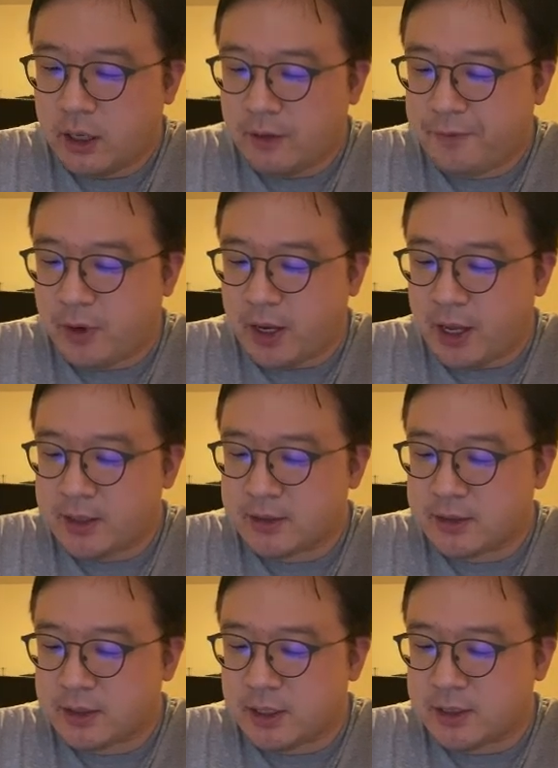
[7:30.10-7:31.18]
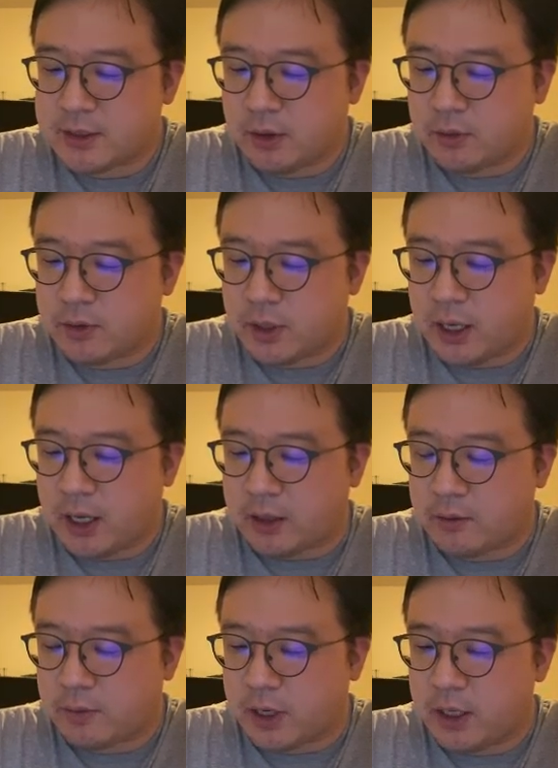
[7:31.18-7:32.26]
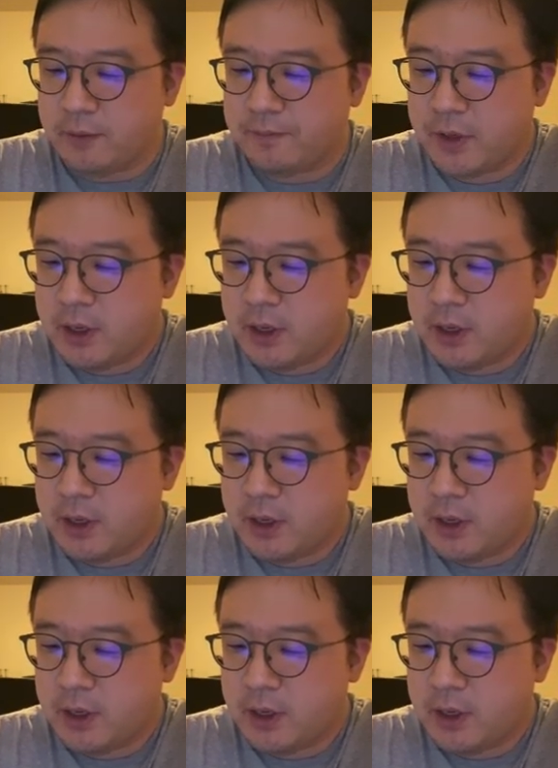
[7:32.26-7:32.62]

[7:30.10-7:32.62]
if your x is equal to 8, right,